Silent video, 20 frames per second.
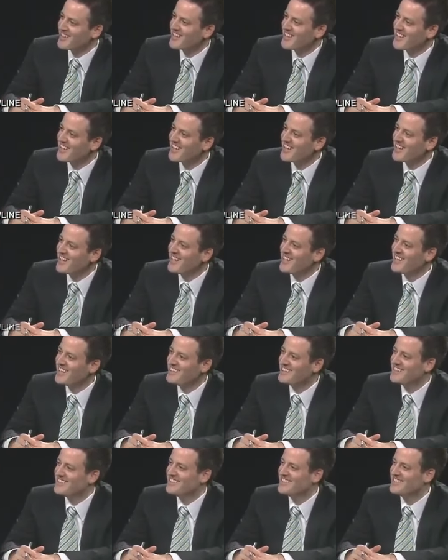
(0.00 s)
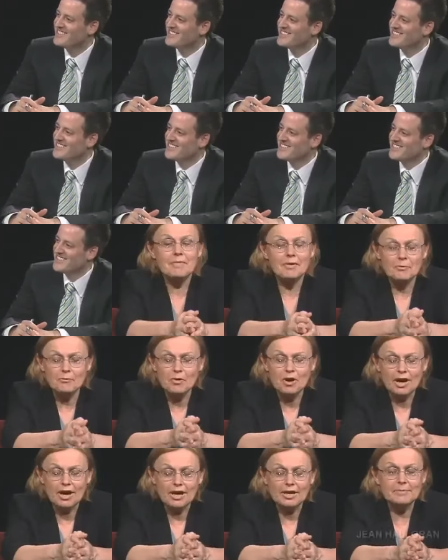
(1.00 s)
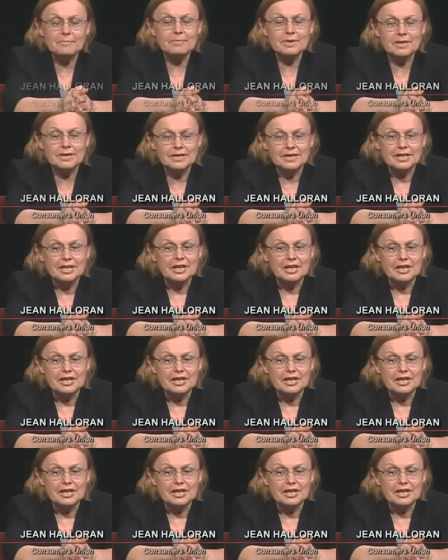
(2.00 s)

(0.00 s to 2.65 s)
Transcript: Um, you know, I'm, I'm a,